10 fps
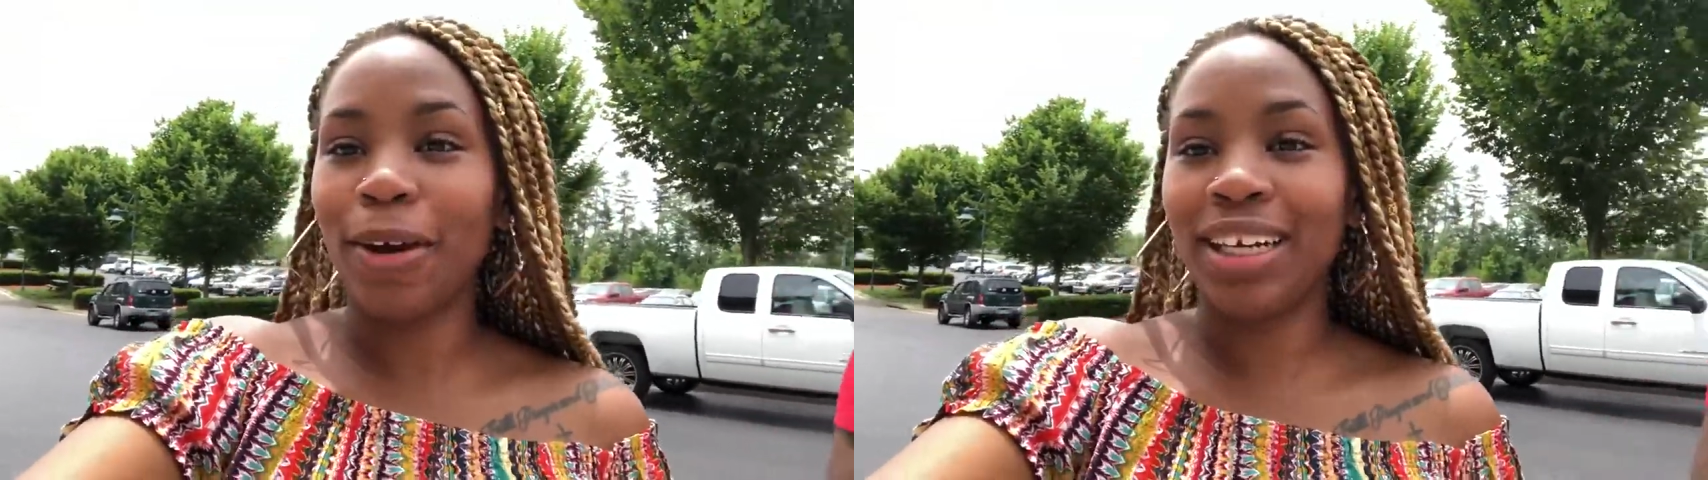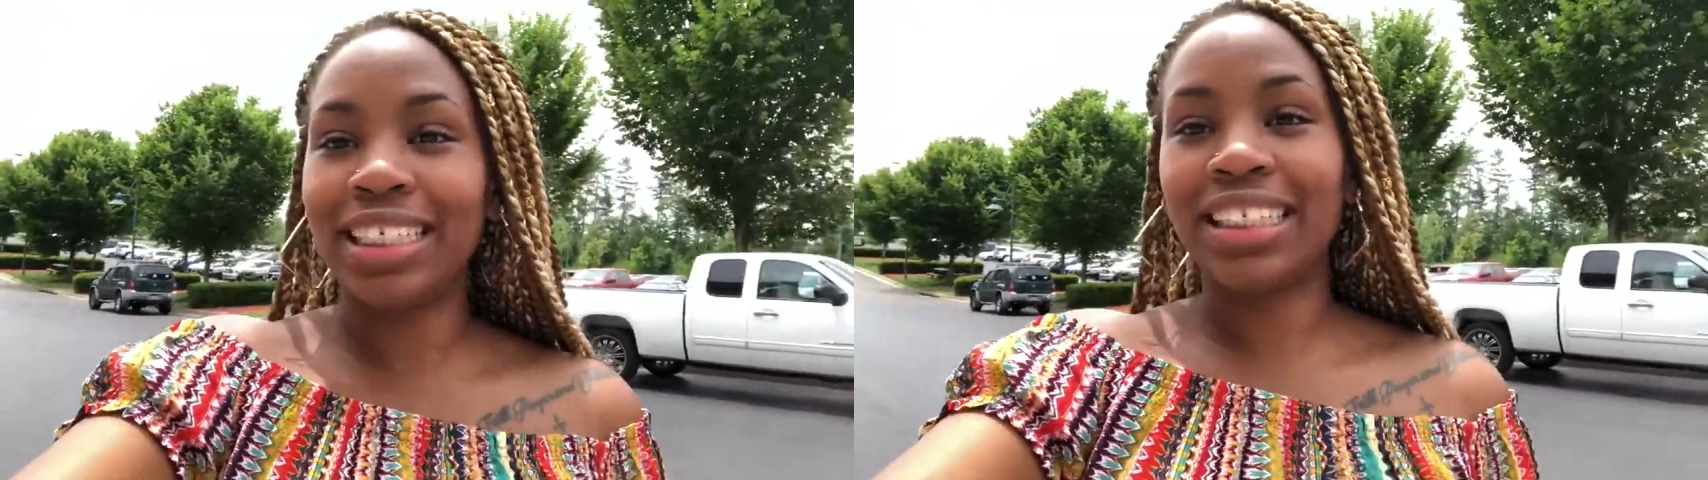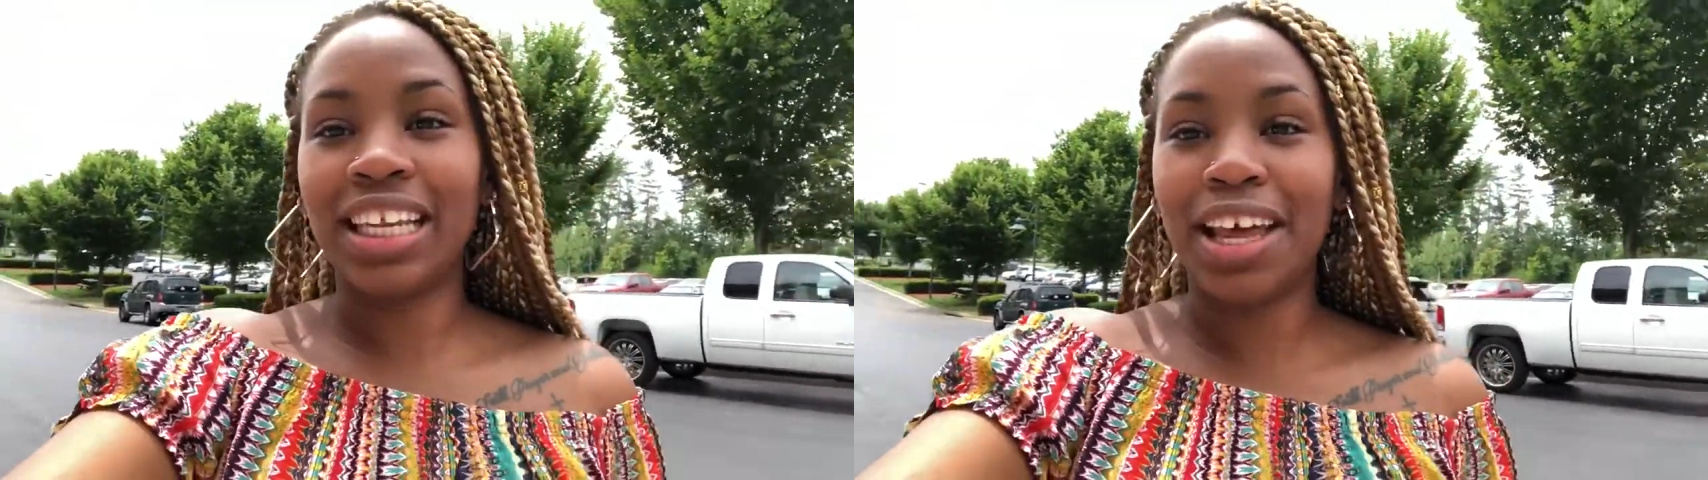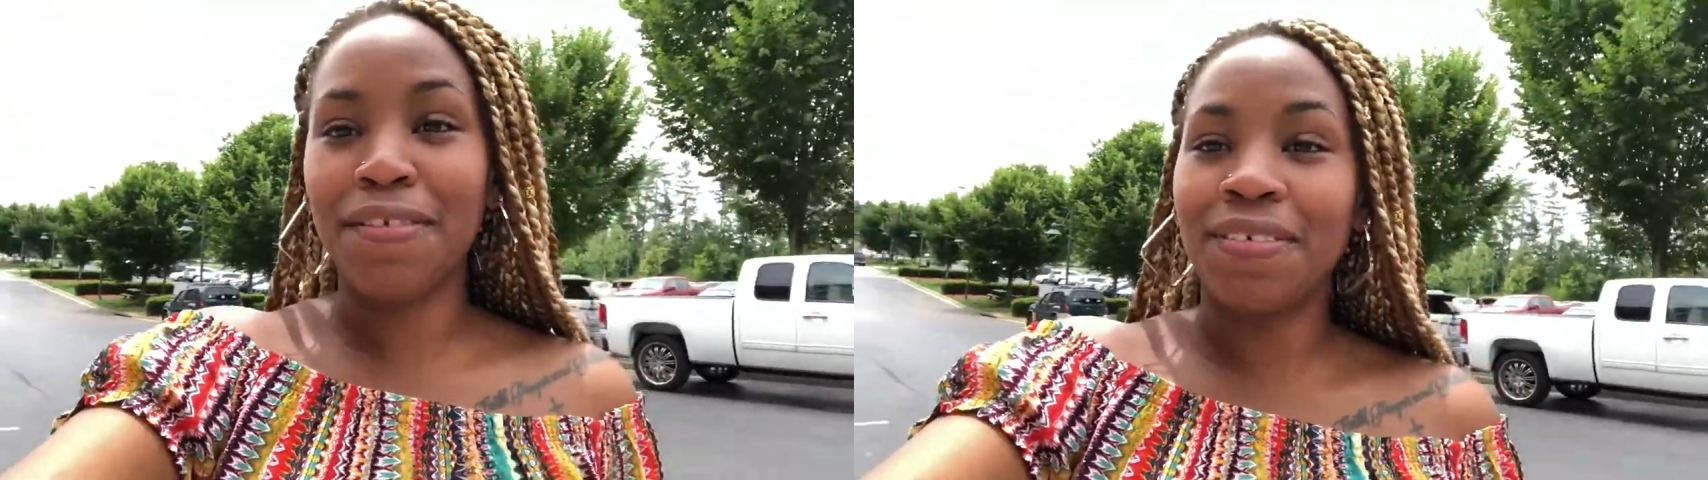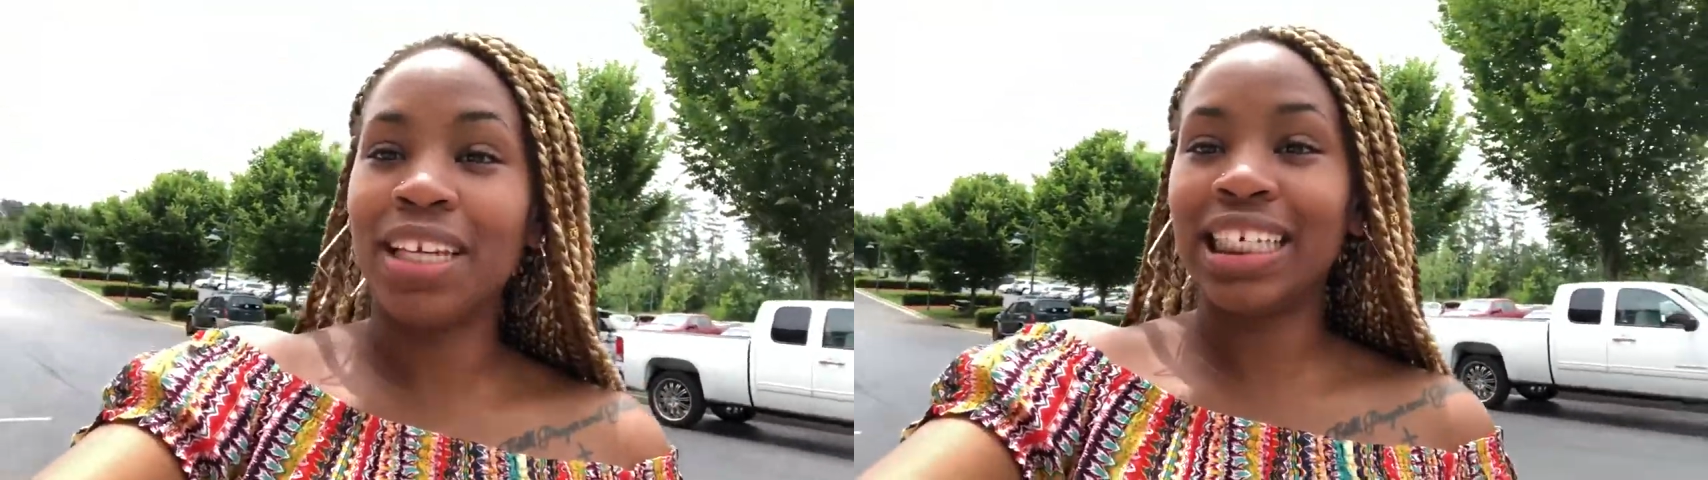on this
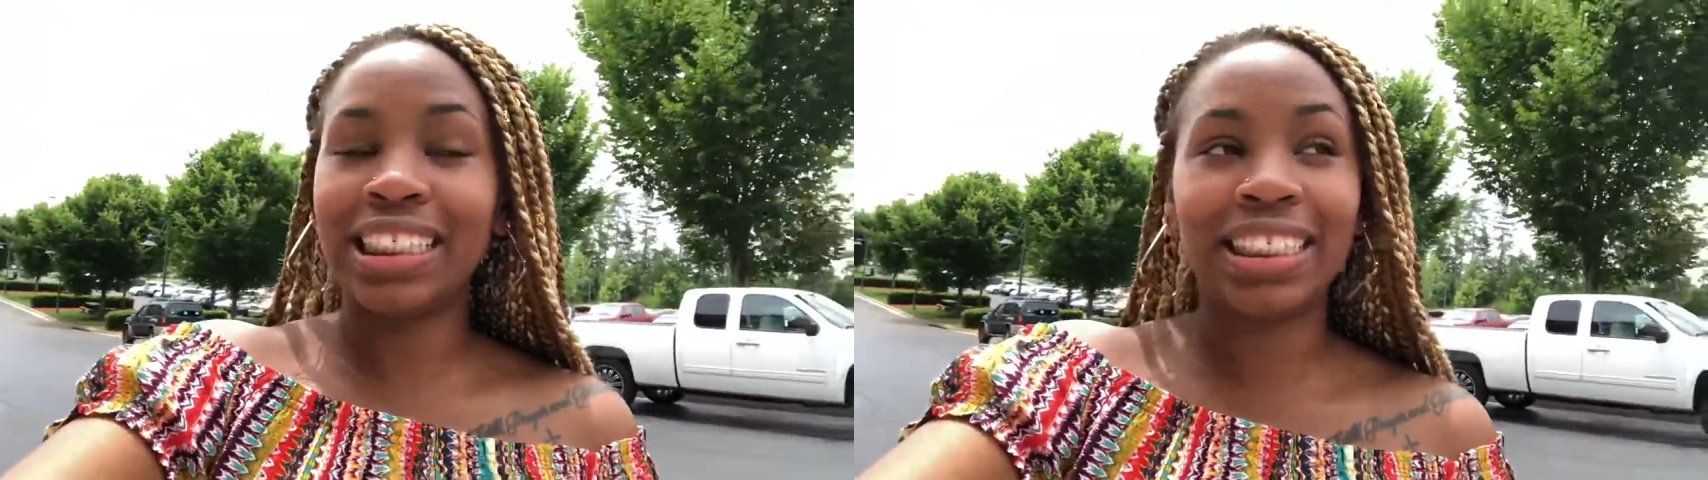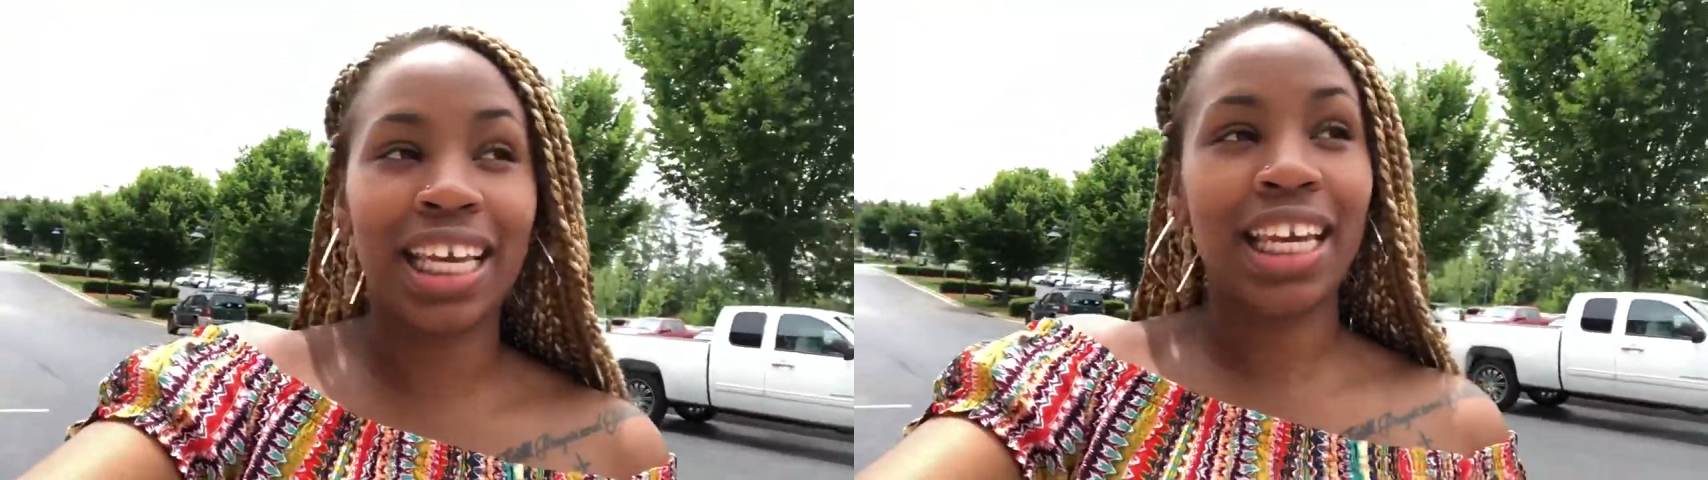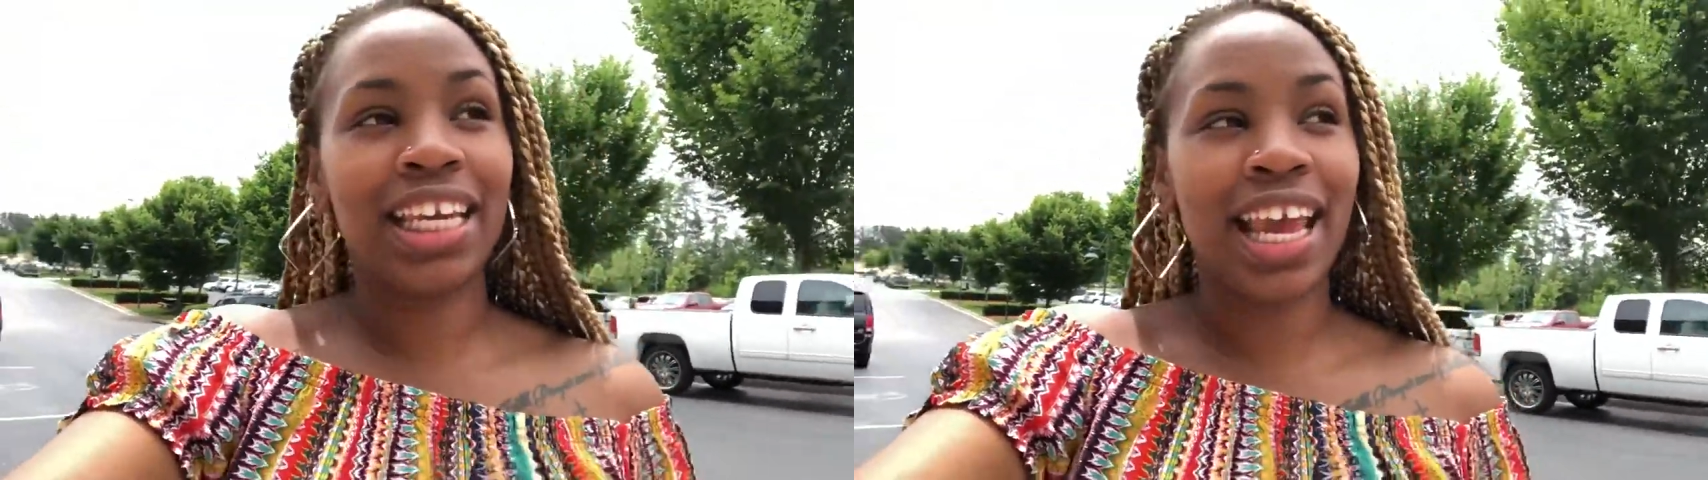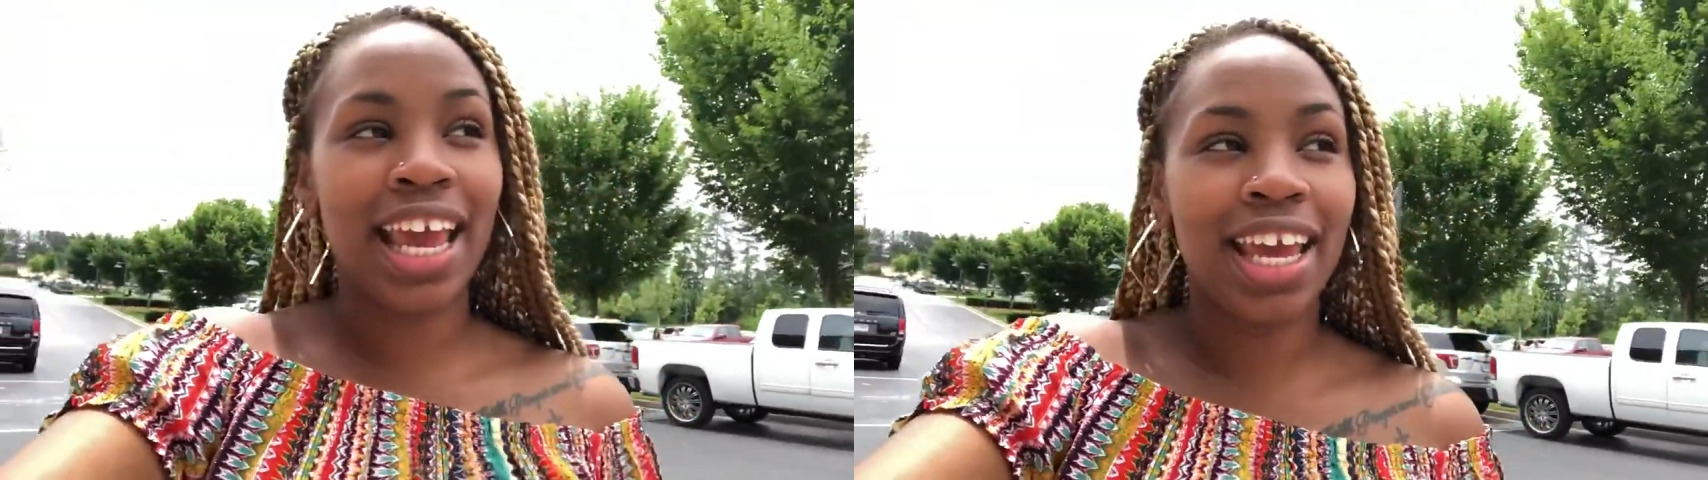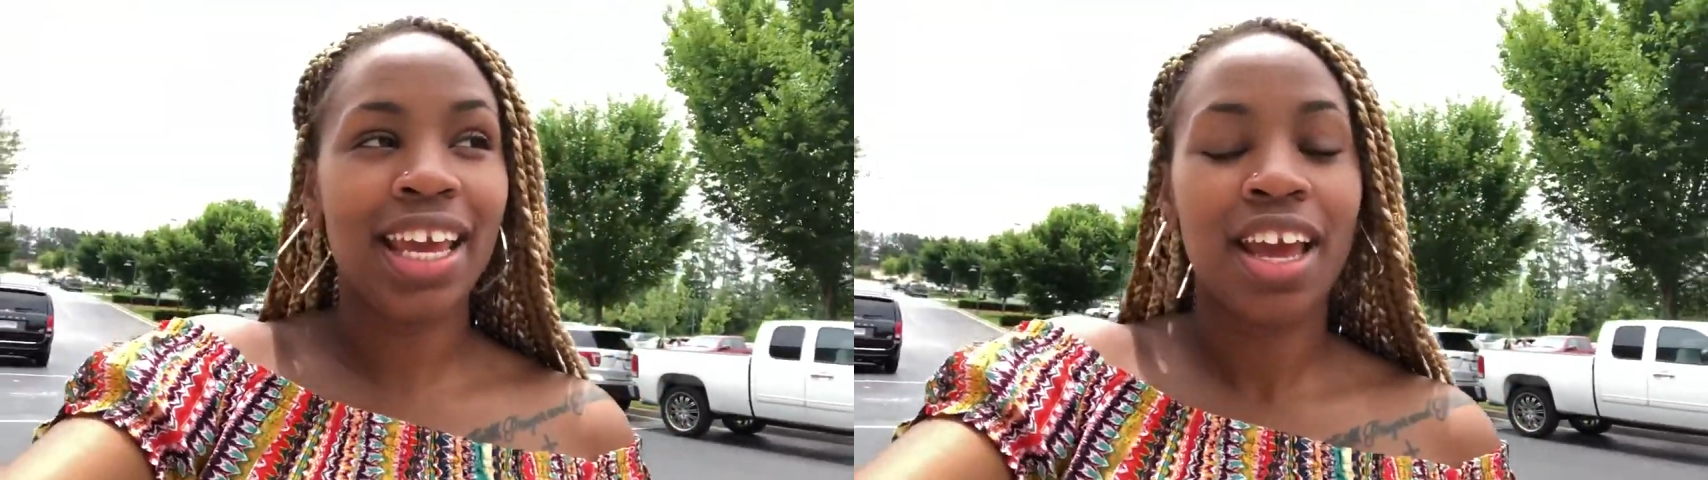lovely sunny
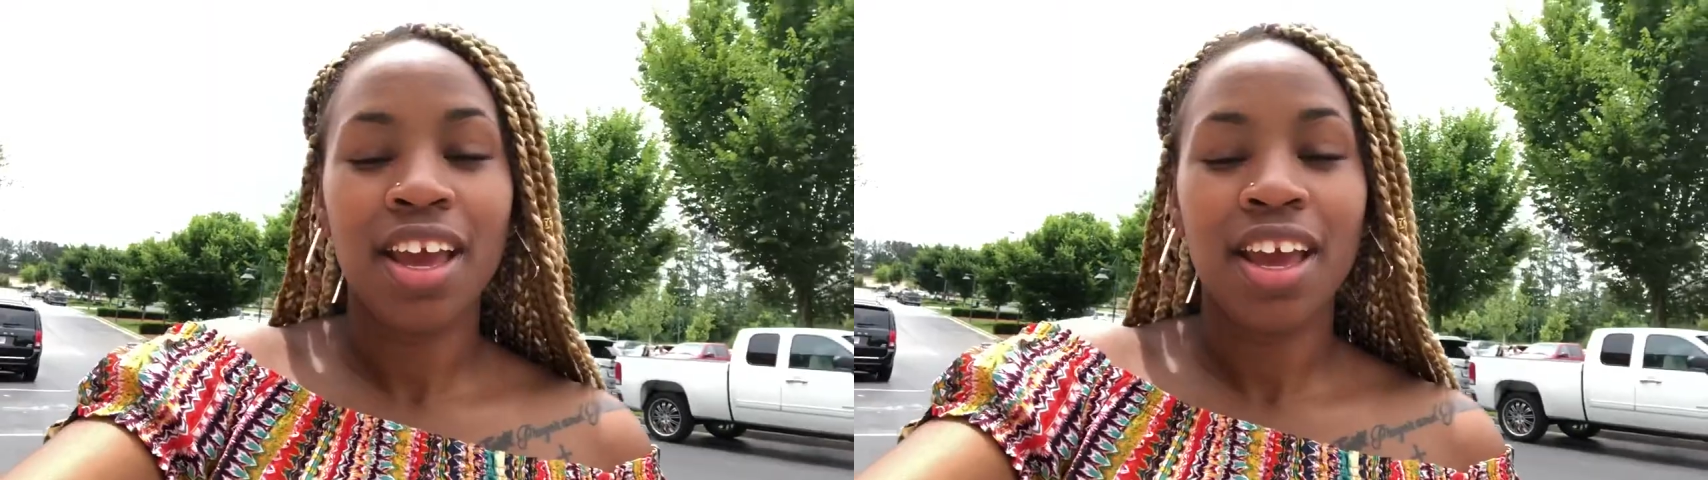day.